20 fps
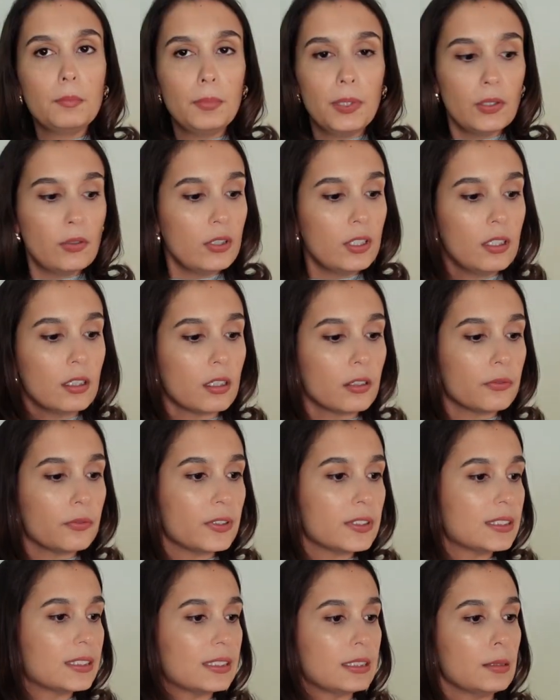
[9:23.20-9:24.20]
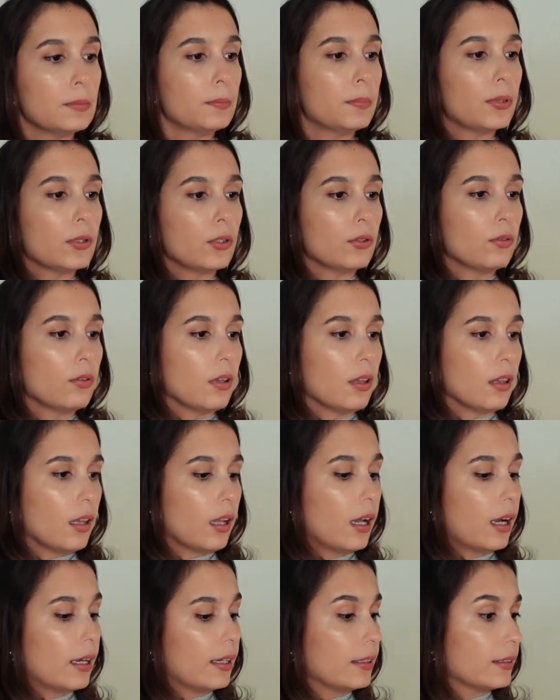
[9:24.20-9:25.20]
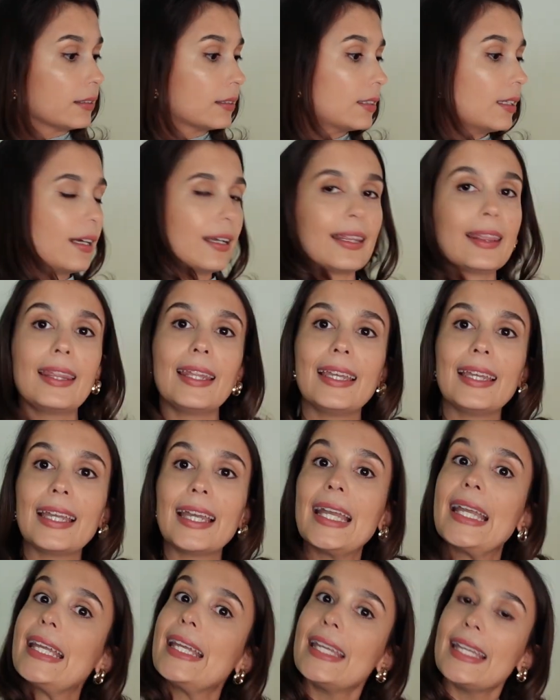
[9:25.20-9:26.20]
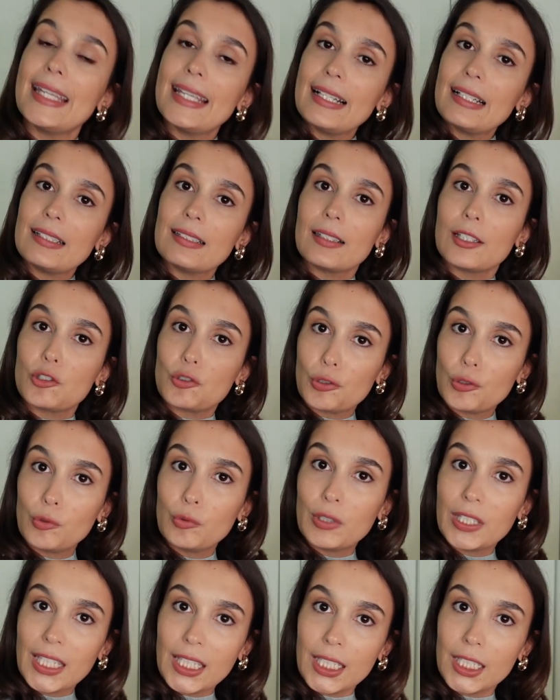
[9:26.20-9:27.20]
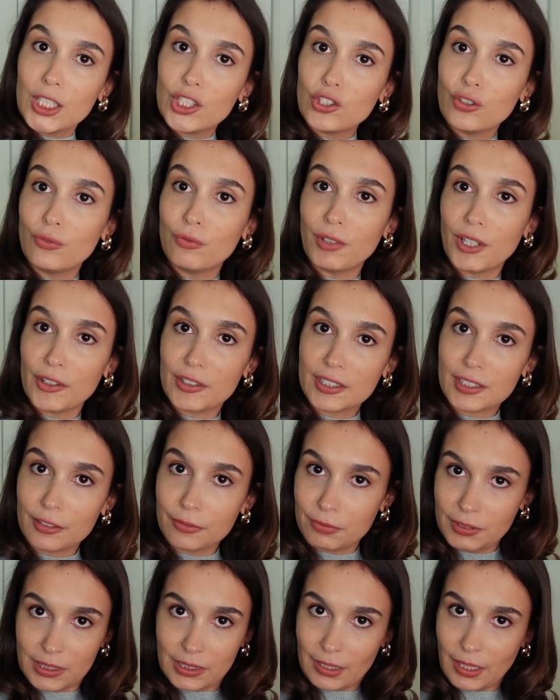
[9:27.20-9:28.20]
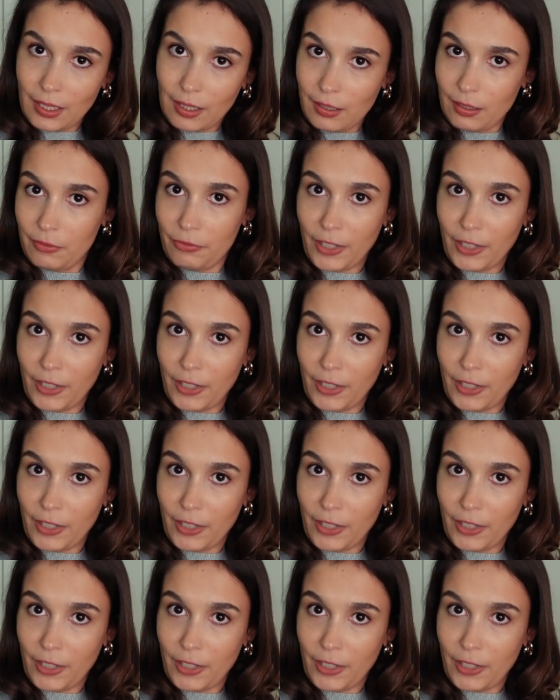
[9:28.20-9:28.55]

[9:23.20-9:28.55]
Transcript: beauty of simple lines, I think, is the true key to very sophisticated